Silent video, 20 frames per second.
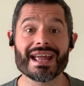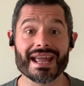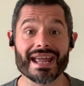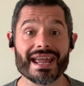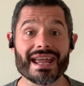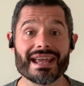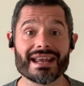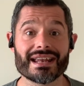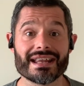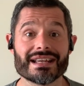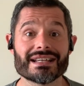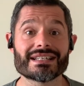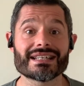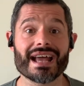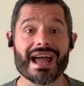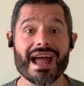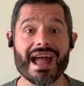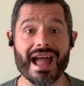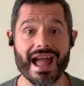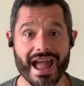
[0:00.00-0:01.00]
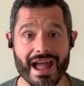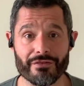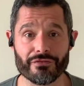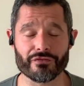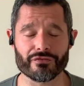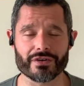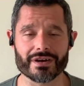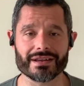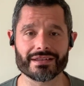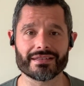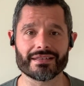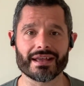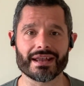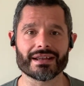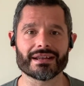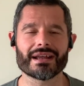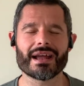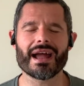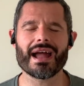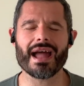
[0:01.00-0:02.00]
It is everything,
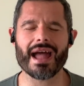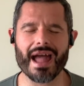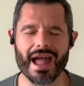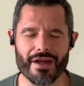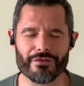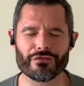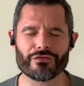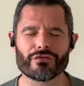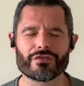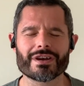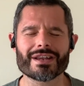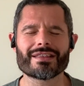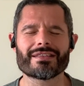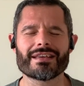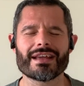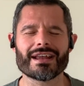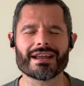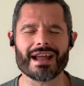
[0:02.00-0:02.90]
everything,